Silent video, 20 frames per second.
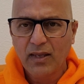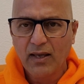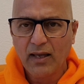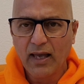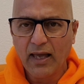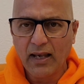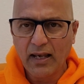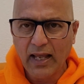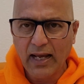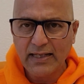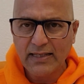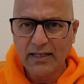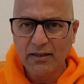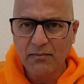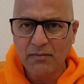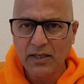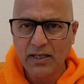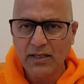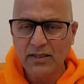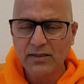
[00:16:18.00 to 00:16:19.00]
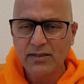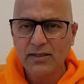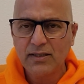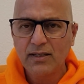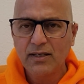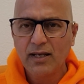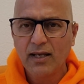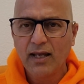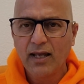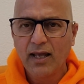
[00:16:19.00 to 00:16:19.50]
enlightenment
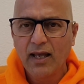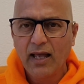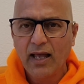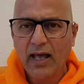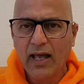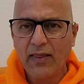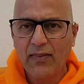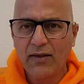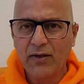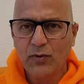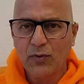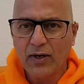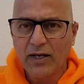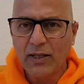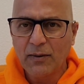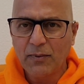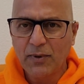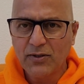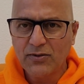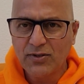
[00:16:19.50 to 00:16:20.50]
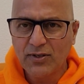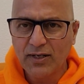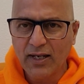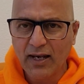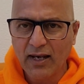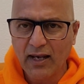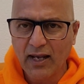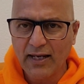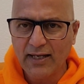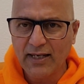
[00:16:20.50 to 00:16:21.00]
and then 20%
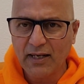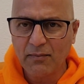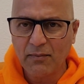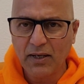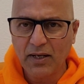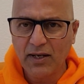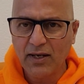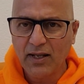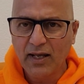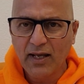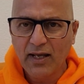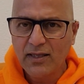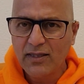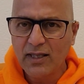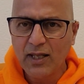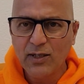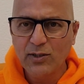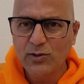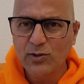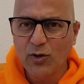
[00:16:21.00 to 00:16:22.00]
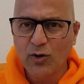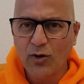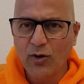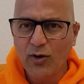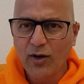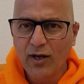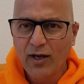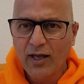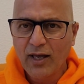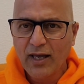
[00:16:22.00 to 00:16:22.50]
enlightenment. There is no
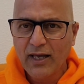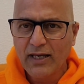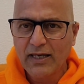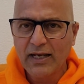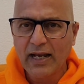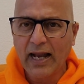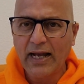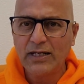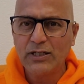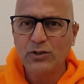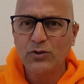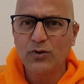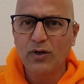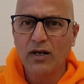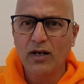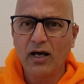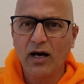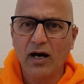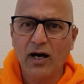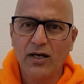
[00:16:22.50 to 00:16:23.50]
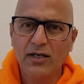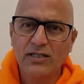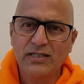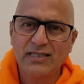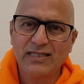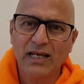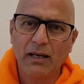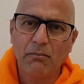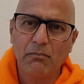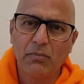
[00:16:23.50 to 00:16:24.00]
gradual or
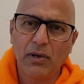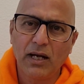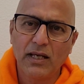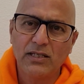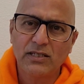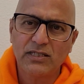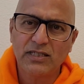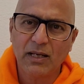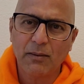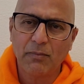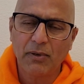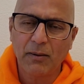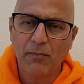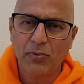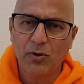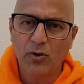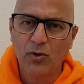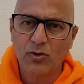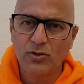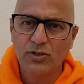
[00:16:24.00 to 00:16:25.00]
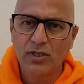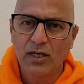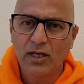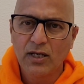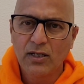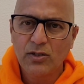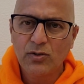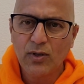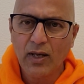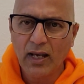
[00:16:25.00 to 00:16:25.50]
step-by-step approach
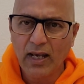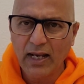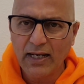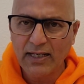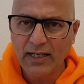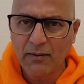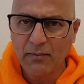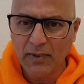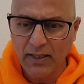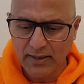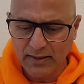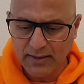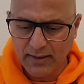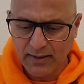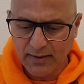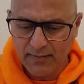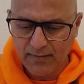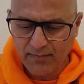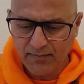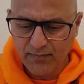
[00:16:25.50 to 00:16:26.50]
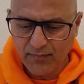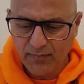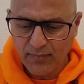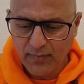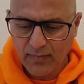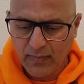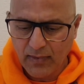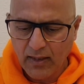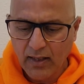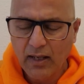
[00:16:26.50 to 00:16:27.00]
to enlightenment.
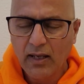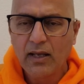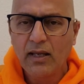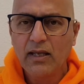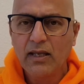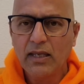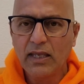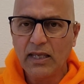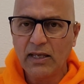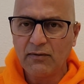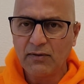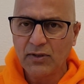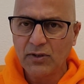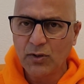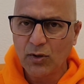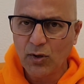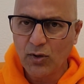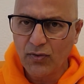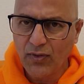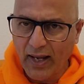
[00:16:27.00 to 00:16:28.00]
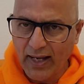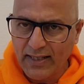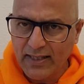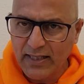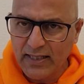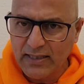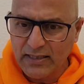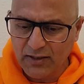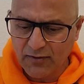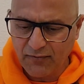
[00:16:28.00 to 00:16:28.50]
Even though that
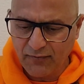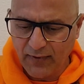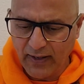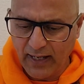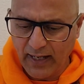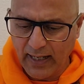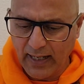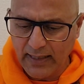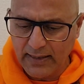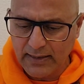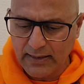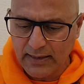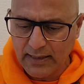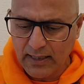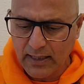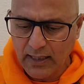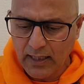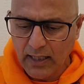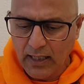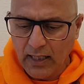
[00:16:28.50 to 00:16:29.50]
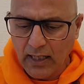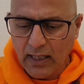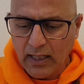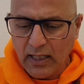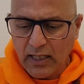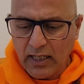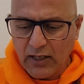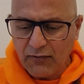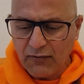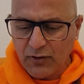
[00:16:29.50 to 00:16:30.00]
is the fact,
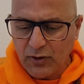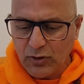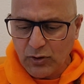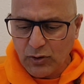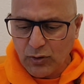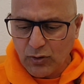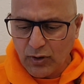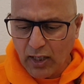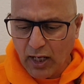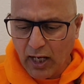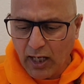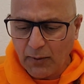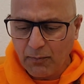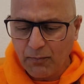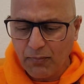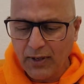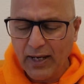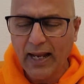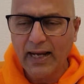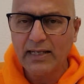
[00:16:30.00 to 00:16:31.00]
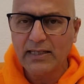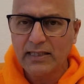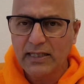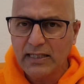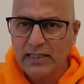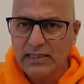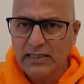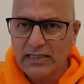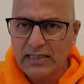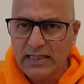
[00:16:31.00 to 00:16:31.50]
if you do not
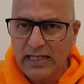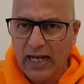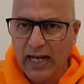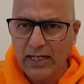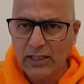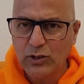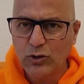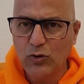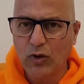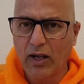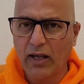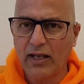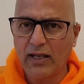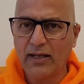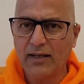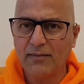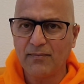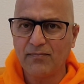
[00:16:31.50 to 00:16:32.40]
practice gradually,